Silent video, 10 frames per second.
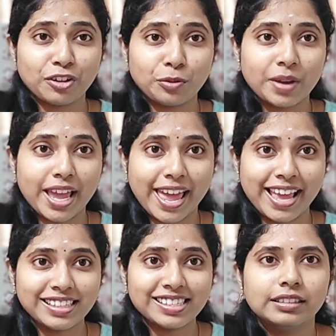on my
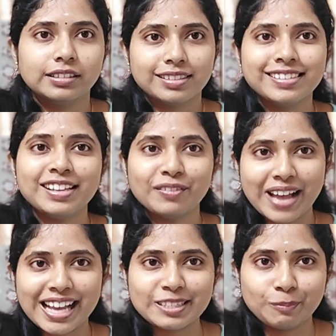hands. This is a
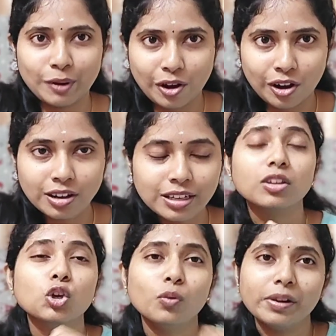wax block.
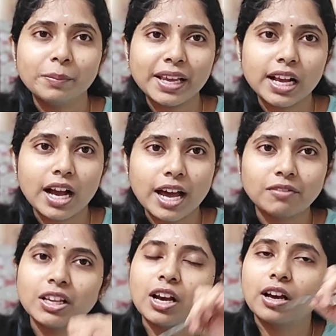You will be
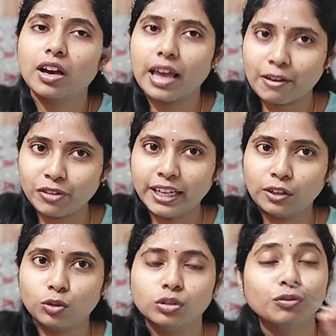carving every
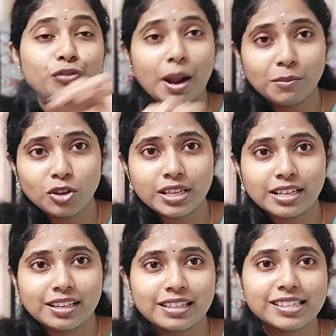tooth from your
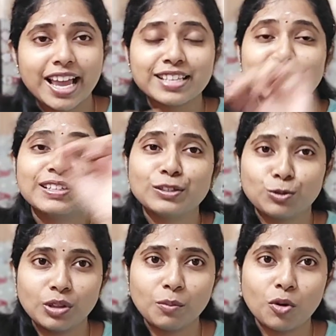central incisor
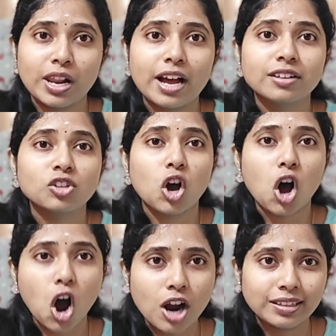to the molars
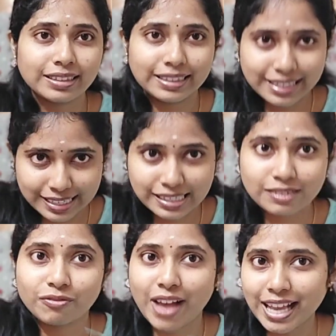on this
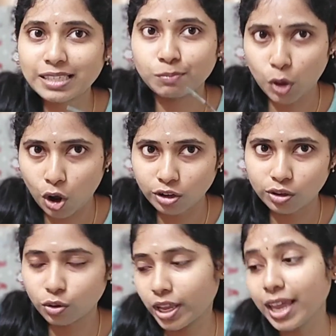wax block
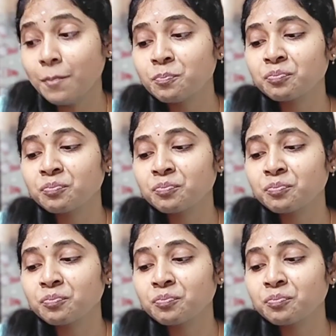okay